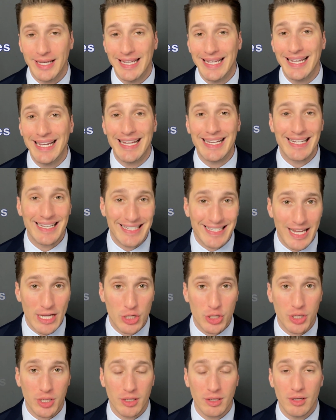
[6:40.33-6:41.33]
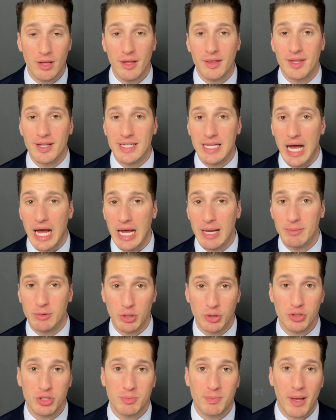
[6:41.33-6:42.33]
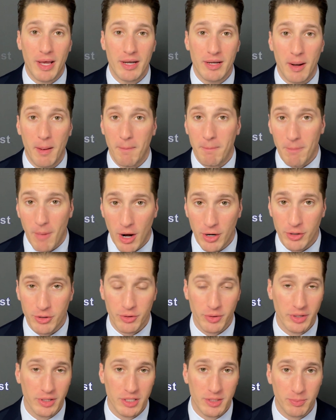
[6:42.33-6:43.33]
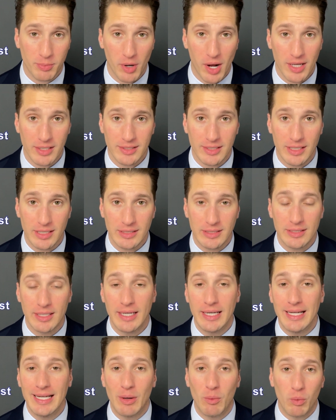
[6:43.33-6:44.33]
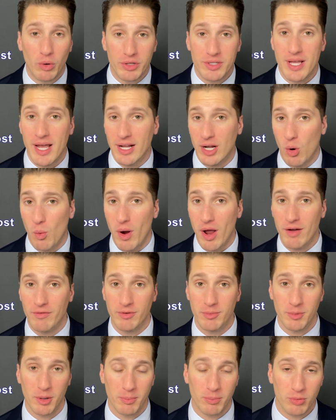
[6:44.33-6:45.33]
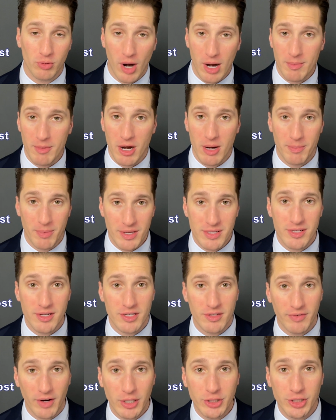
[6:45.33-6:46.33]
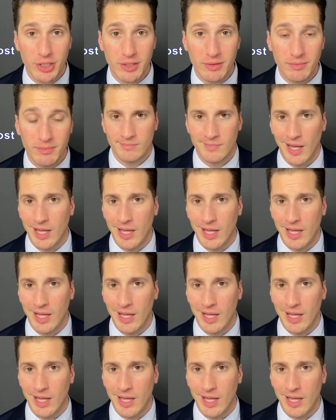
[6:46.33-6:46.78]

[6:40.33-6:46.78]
In addition, the time you'll spend monitoring this process will take away from your primary business function.